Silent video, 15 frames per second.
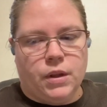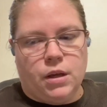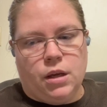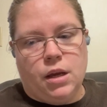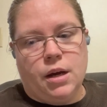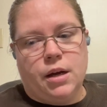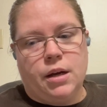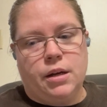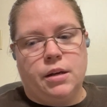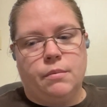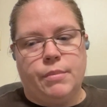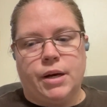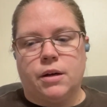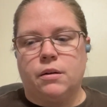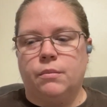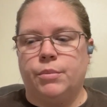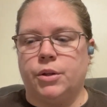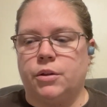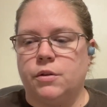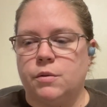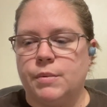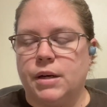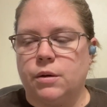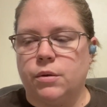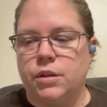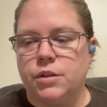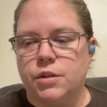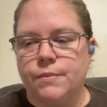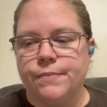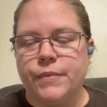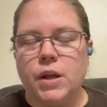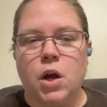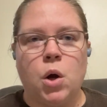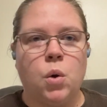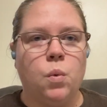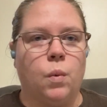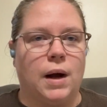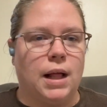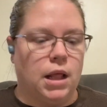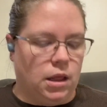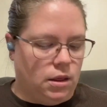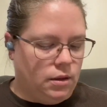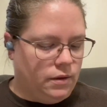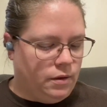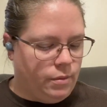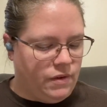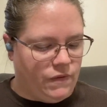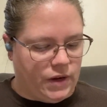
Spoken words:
Yeah, I did put those backwards. Oh, wow, it'll be